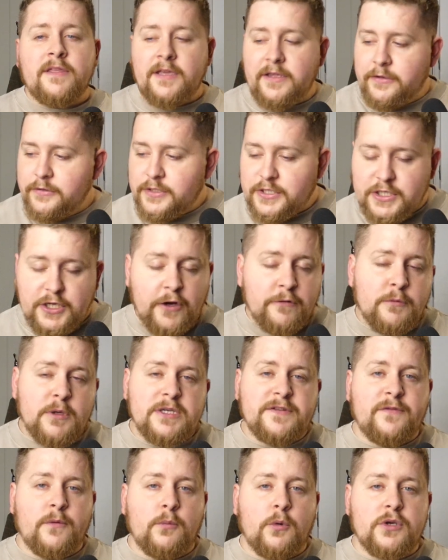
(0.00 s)
Thank you so
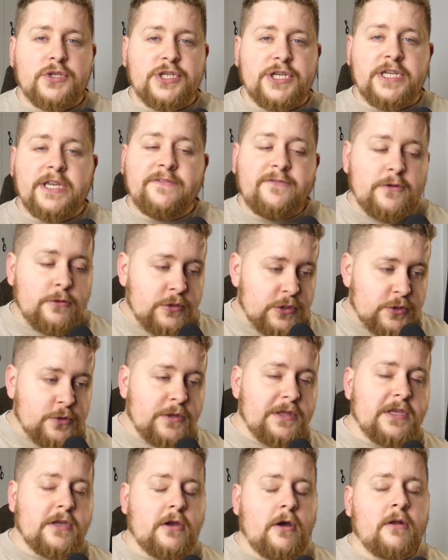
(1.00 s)
much for watching. If you
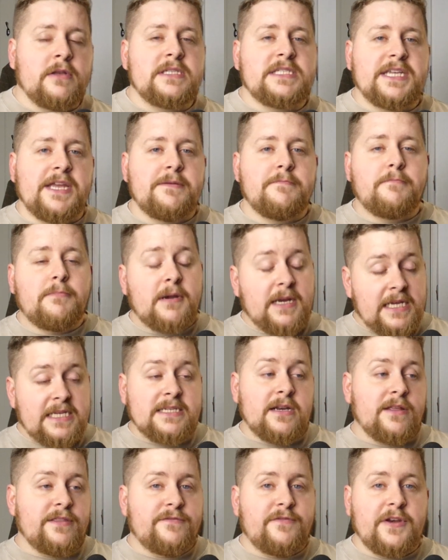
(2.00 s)
enjoyed the content,
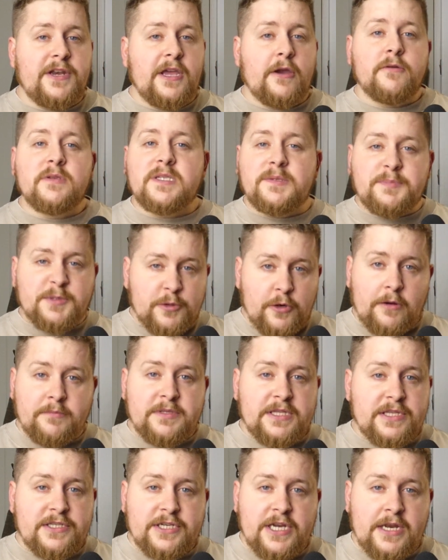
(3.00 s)
please like the video and
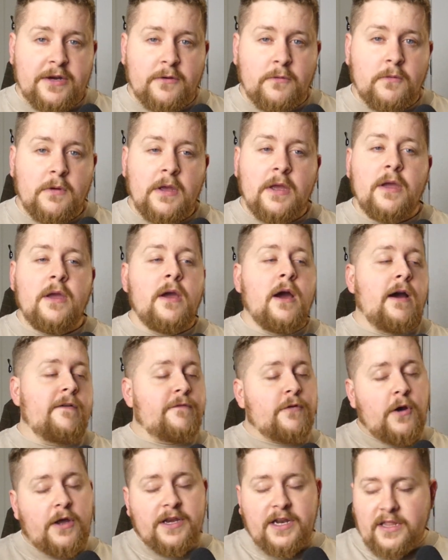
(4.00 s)
subscribe to the channel.
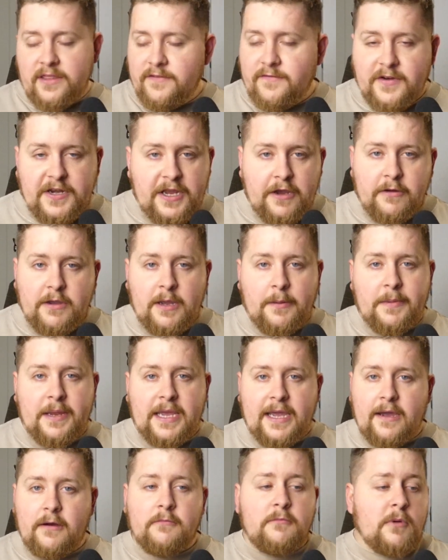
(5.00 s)
I've got another video
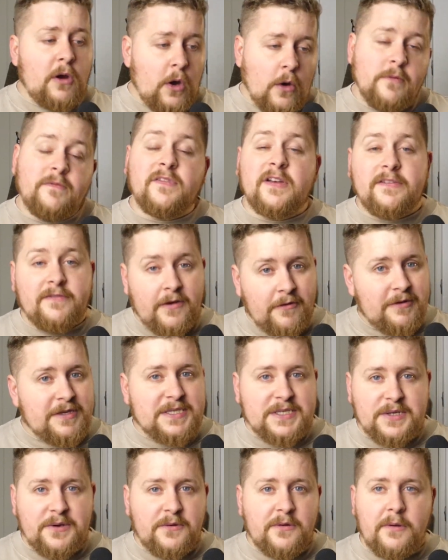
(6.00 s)
coming out, hopefully
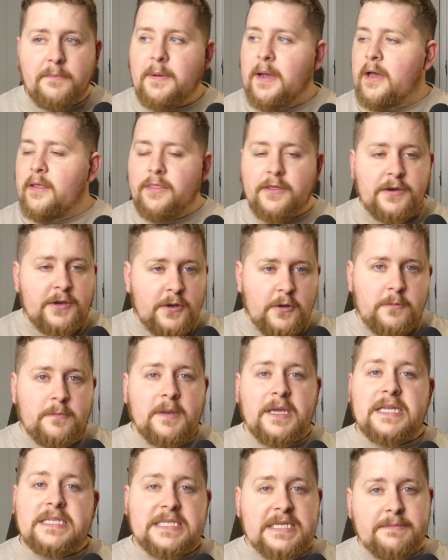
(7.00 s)
very soon, about the new
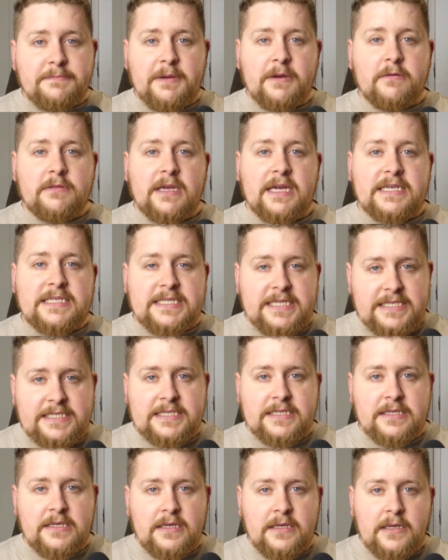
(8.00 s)
PC build that I
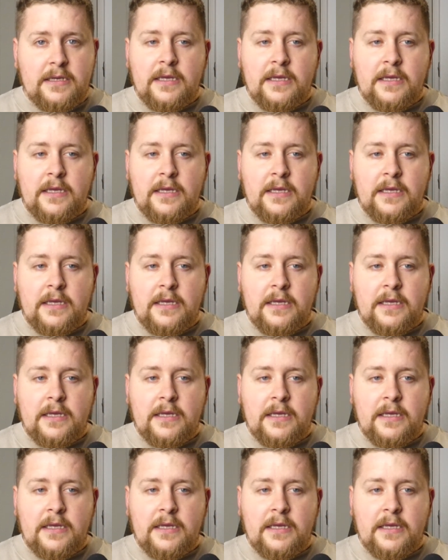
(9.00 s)
did.